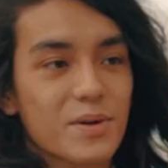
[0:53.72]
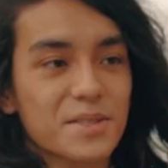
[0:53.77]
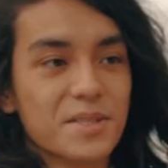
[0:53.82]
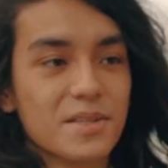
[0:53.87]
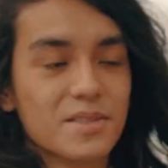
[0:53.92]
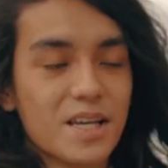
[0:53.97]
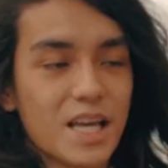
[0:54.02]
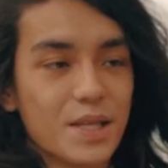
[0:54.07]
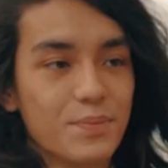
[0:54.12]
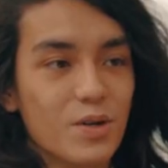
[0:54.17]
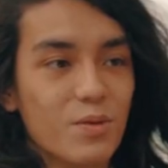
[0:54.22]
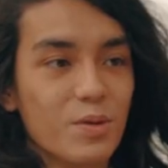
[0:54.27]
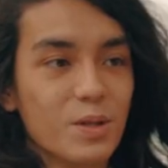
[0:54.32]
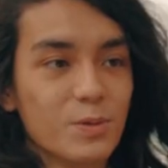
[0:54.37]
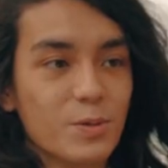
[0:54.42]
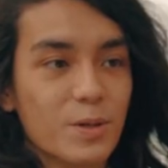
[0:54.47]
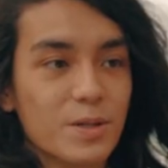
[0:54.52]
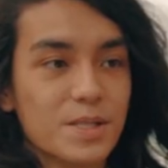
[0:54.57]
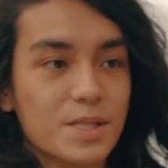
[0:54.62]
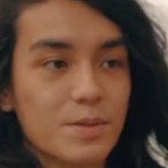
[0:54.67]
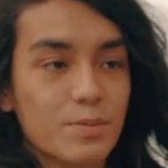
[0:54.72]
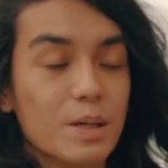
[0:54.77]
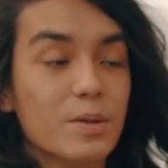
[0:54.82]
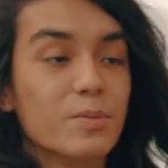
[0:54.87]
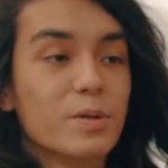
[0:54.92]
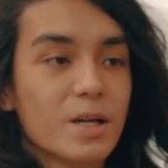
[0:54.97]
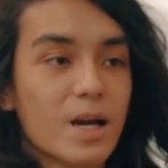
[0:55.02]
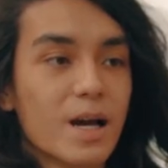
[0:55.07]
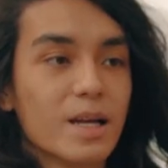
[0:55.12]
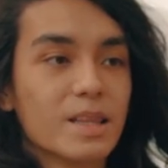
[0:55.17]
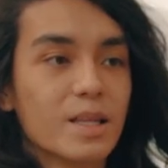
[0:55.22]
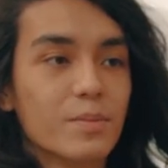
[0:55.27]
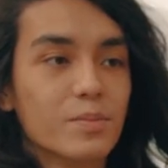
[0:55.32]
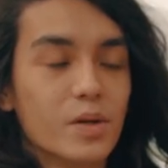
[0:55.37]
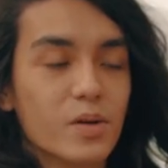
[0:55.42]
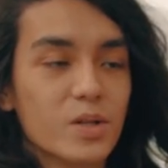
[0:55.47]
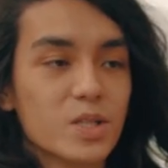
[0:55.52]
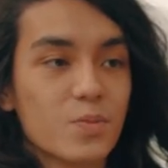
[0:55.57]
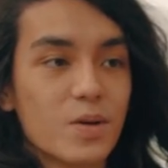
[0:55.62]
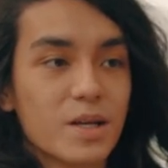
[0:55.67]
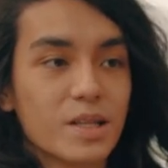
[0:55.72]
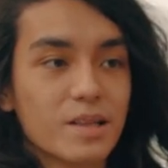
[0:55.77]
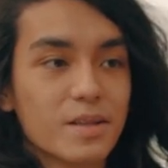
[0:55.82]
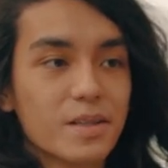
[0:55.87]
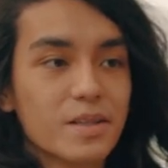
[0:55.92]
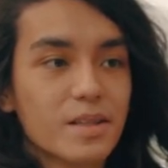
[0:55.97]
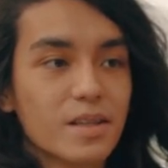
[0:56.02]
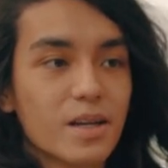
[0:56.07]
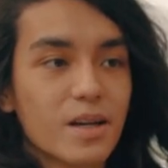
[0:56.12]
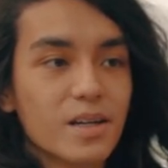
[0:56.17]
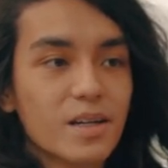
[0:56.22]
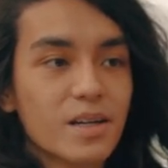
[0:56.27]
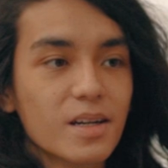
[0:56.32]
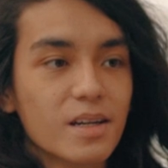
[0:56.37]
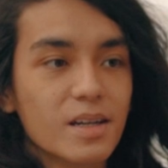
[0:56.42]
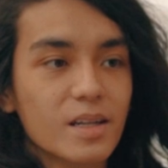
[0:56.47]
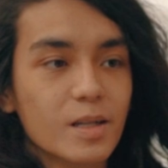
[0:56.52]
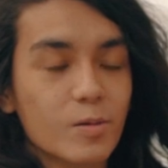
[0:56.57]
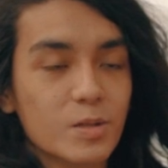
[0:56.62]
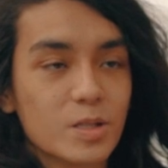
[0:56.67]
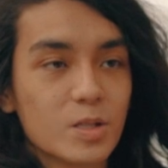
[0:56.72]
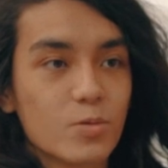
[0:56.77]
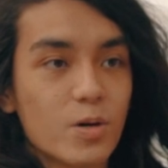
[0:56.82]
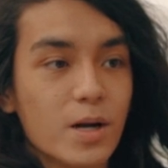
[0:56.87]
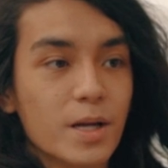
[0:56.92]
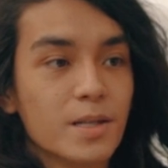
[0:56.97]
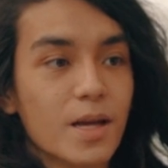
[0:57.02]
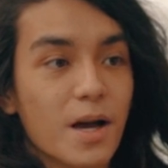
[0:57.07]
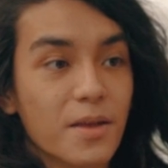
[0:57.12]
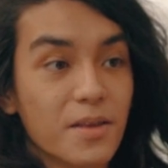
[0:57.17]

most exciting moment was when we got the bronze medal in there. It was quite